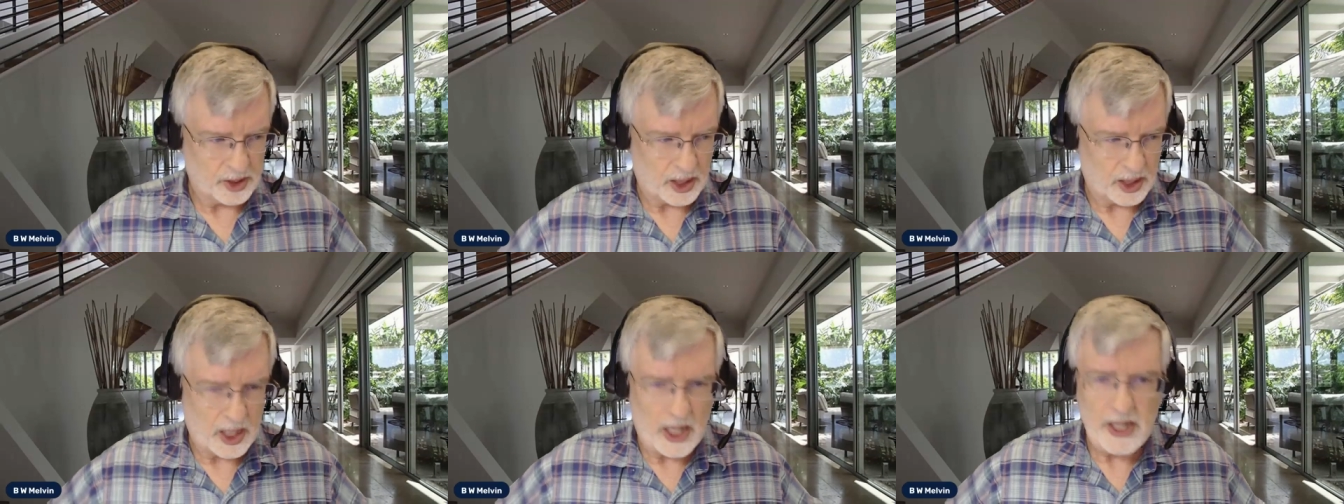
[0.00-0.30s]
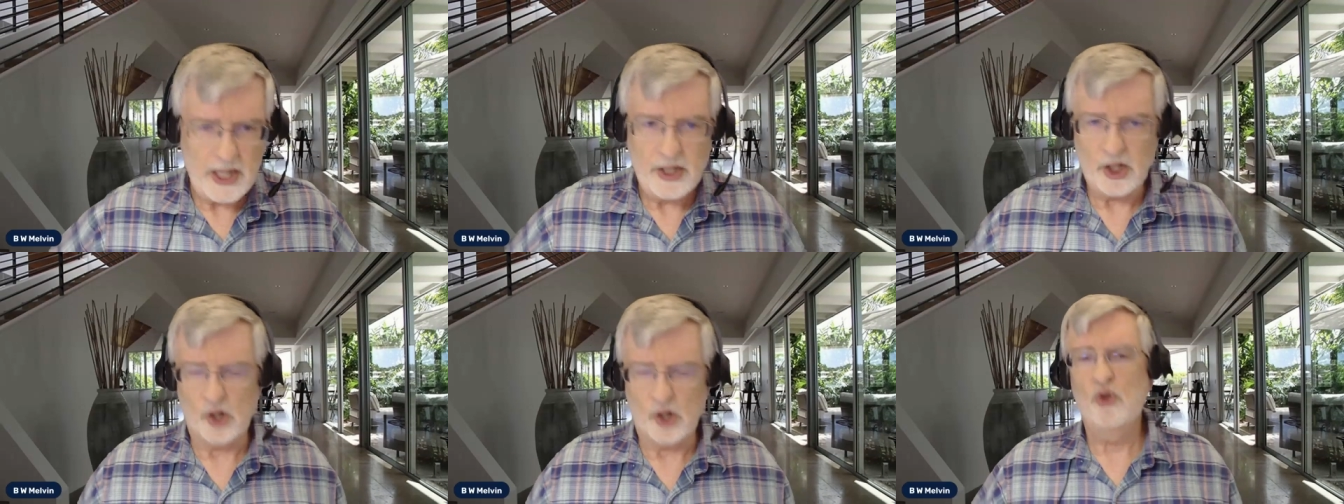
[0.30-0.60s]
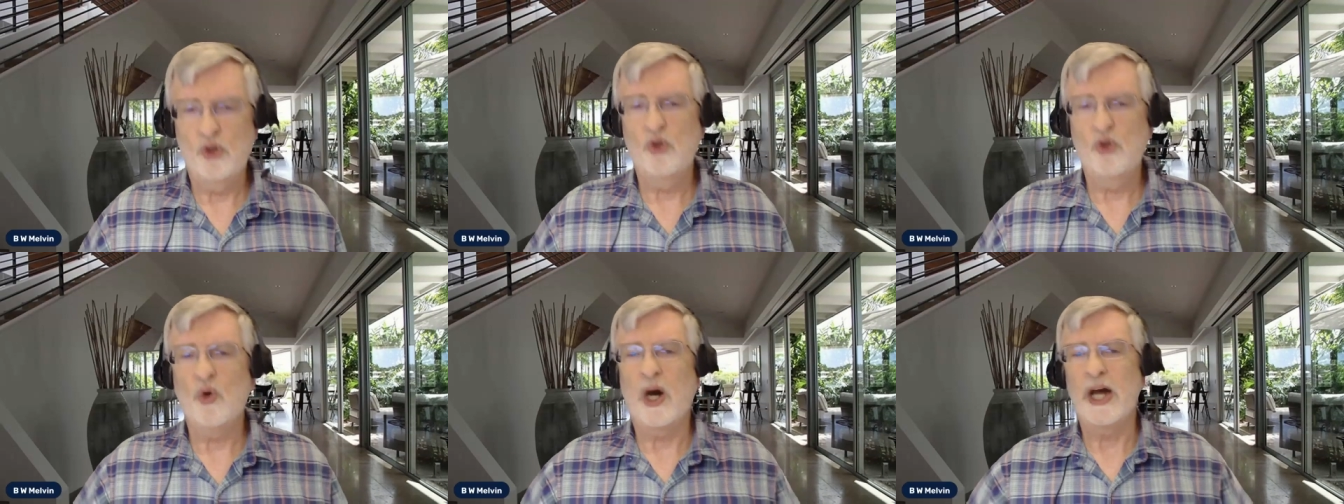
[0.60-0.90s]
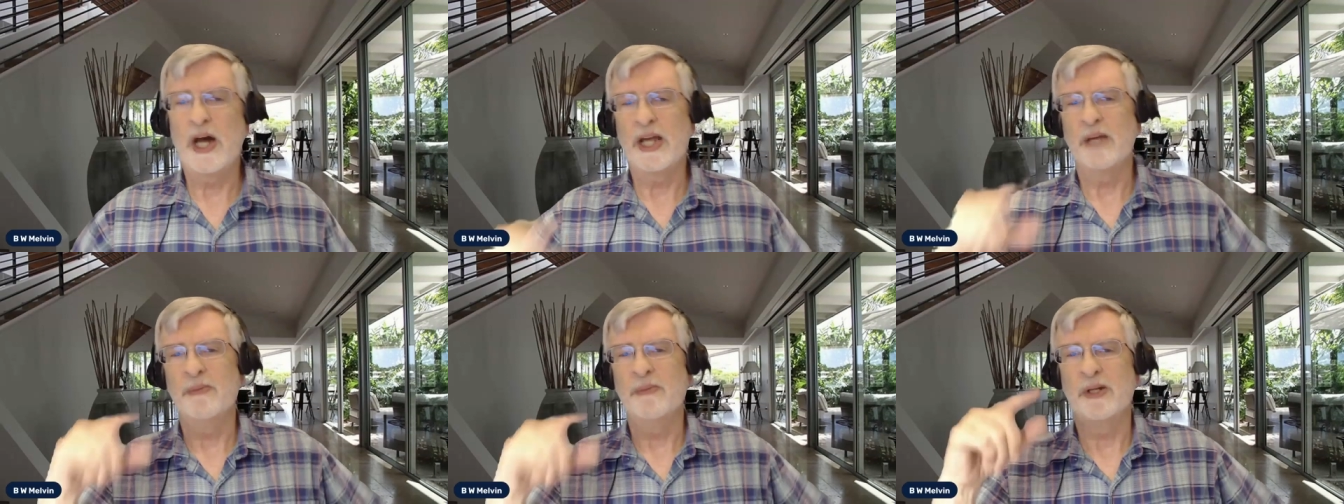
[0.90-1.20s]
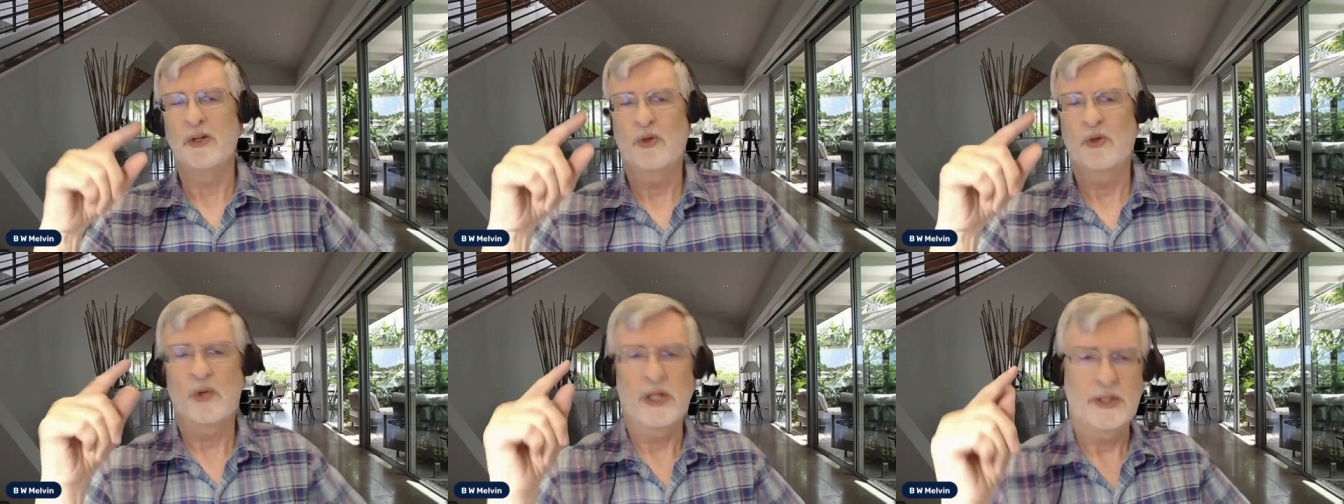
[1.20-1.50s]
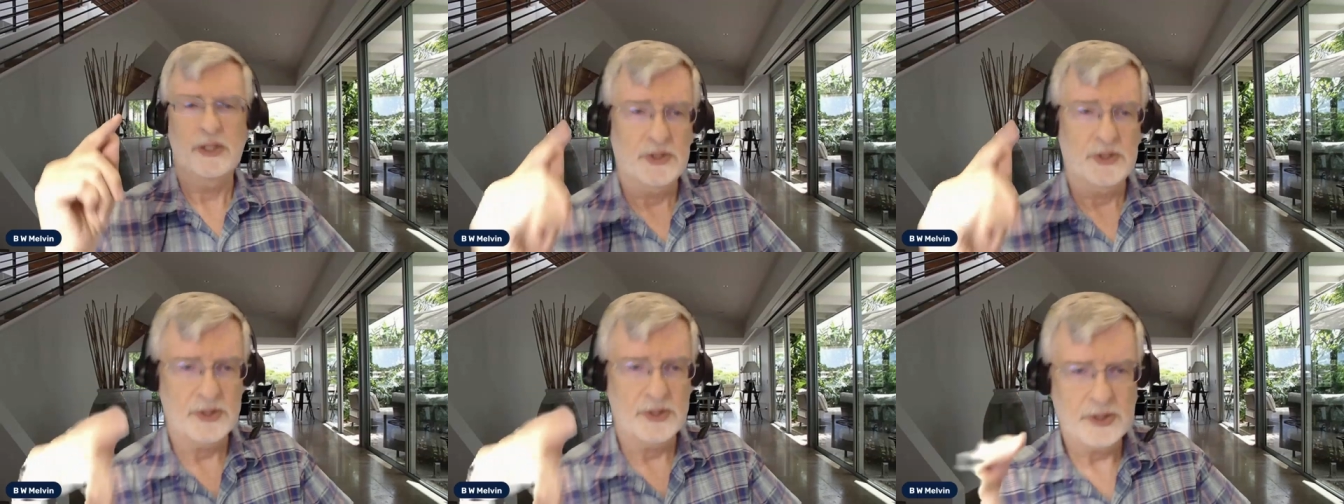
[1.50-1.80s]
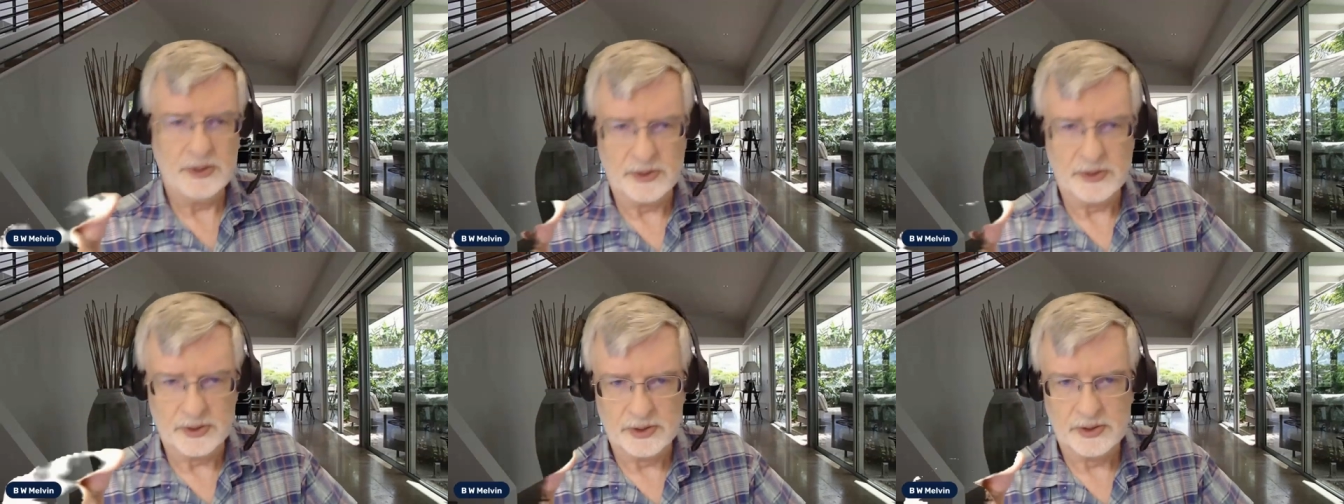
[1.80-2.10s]
I know who I am in Christ
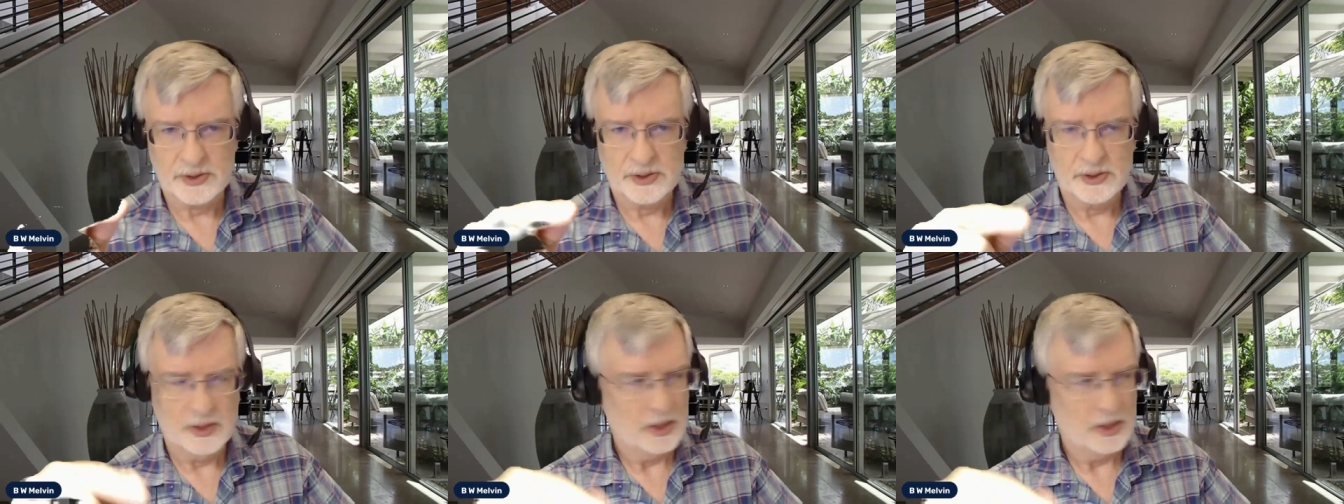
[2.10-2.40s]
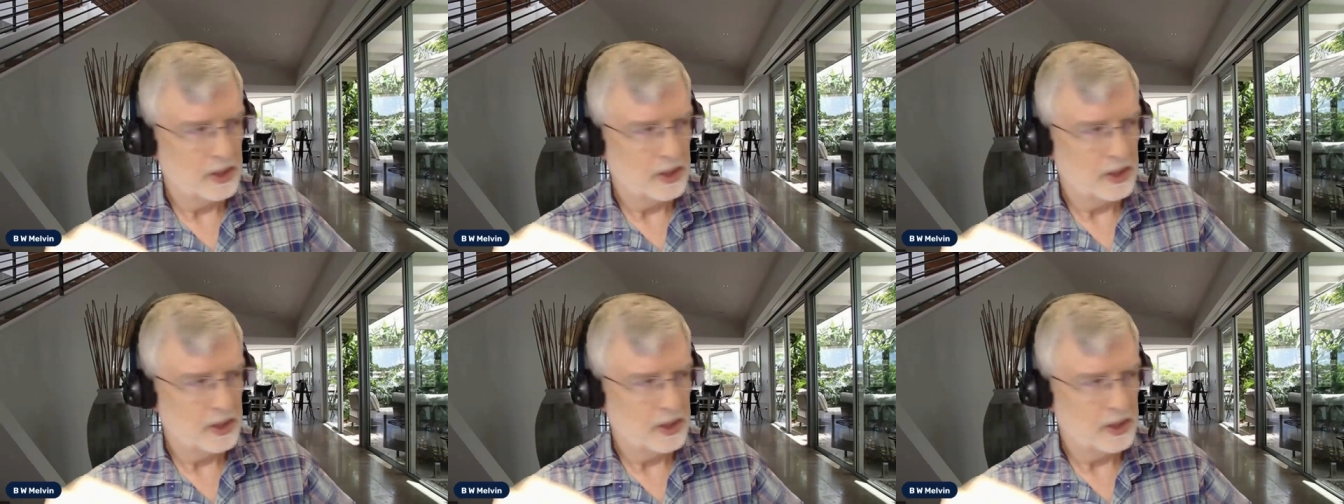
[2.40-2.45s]
Jesus.